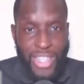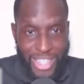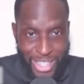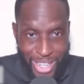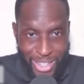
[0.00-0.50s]

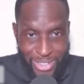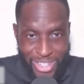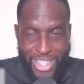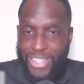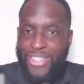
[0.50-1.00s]
in the
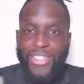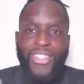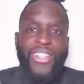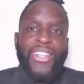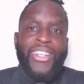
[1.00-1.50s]
negative
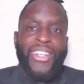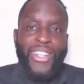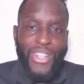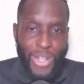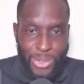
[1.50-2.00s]
sense
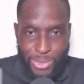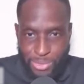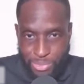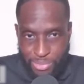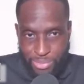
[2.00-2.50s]
no